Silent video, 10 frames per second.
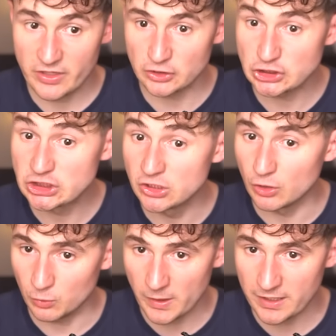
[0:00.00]
There is
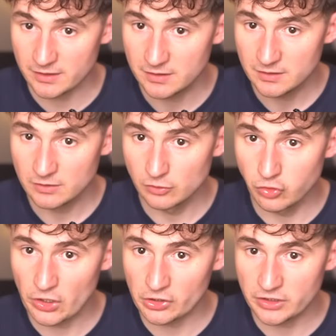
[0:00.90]
no way.
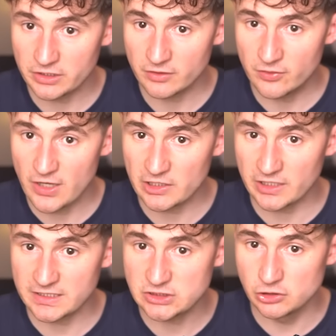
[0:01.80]
Literally, there
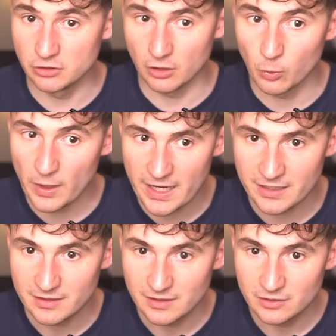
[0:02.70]
is no way.